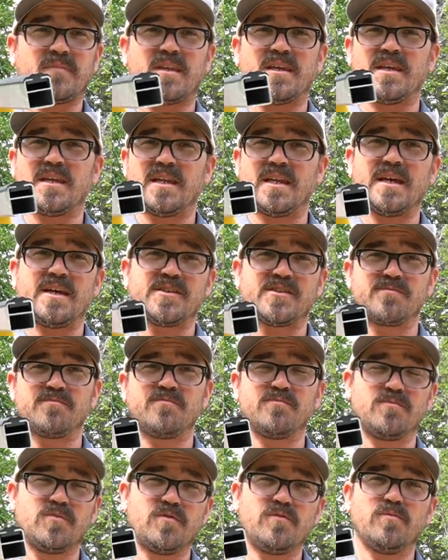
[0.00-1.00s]
and it has
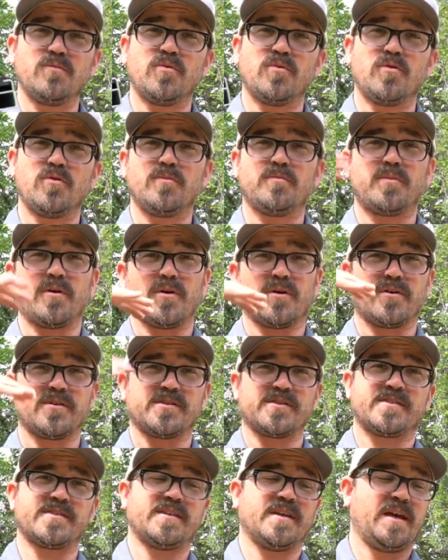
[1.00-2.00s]
movable
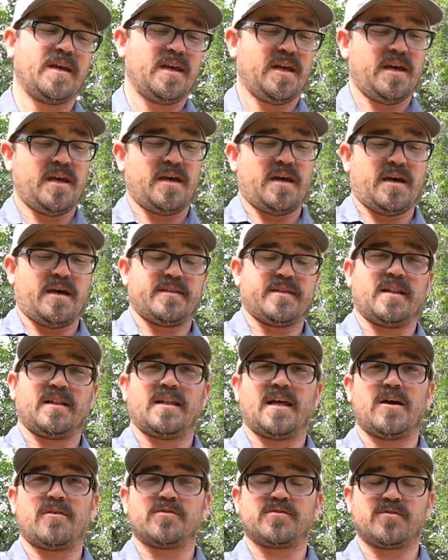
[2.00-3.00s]
parts uh, that
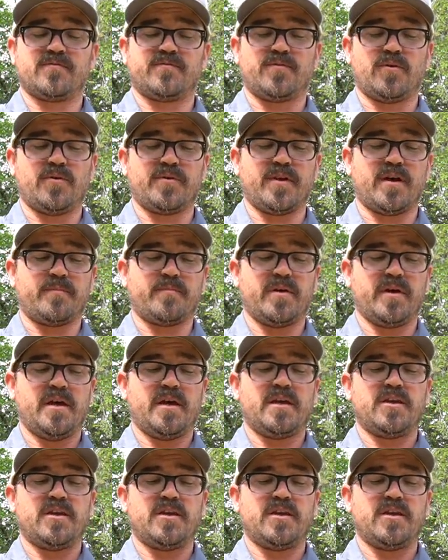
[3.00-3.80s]
allow it to fold up.